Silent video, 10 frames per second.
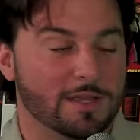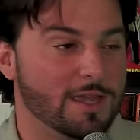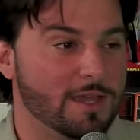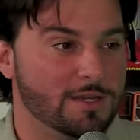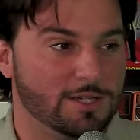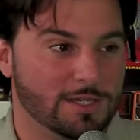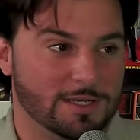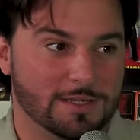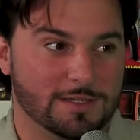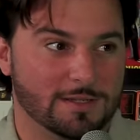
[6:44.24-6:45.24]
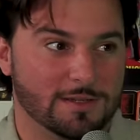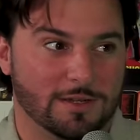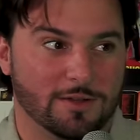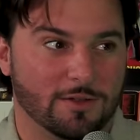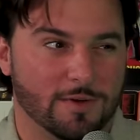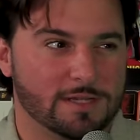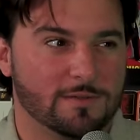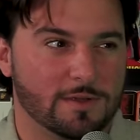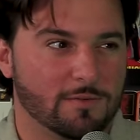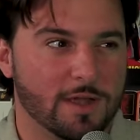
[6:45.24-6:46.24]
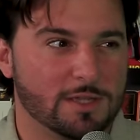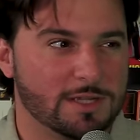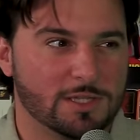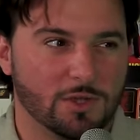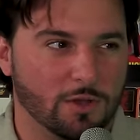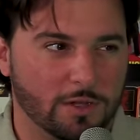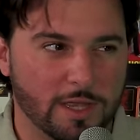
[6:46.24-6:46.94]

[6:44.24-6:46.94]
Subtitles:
Nick Cage in and all the rest of it, right? Because that's all